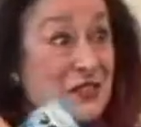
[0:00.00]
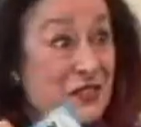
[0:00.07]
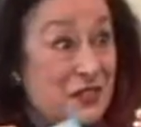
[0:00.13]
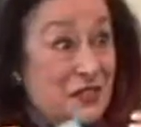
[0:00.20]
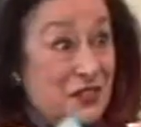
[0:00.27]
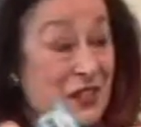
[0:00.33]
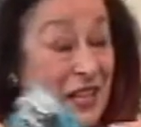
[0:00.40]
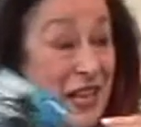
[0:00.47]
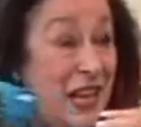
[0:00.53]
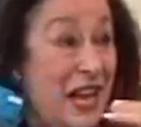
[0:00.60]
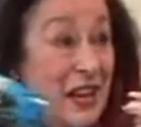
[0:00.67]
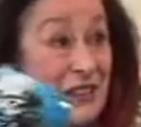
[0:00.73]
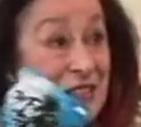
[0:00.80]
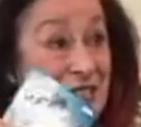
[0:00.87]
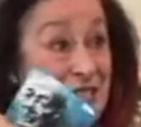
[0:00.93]
do, do they
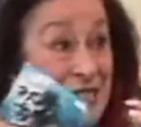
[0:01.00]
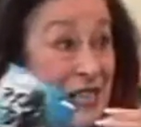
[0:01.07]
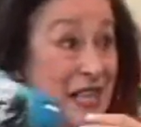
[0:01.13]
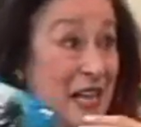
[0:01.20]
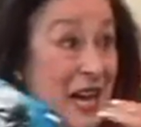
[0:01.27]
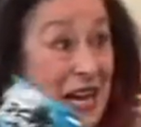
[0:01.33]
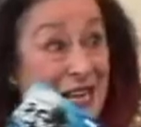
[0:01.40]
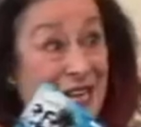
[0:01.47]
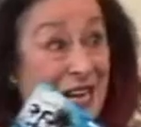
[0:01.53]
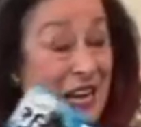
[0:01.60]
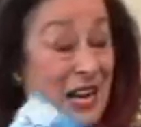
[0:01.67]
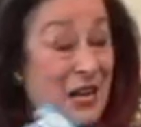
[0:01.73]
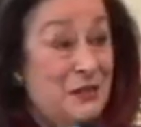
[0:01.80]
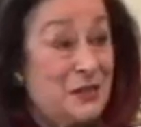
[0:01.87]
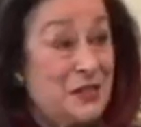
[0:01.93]
ha see eye to
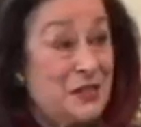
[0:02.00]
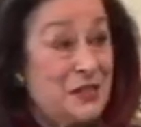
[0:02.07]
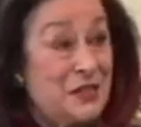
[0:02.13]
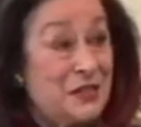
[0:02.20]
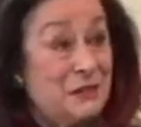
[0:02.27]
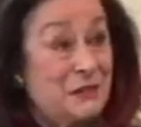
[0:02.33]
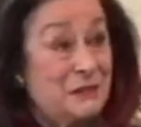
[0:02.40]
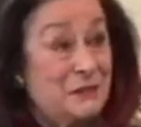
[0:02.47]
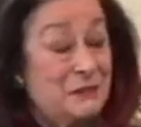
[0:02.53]
eye with you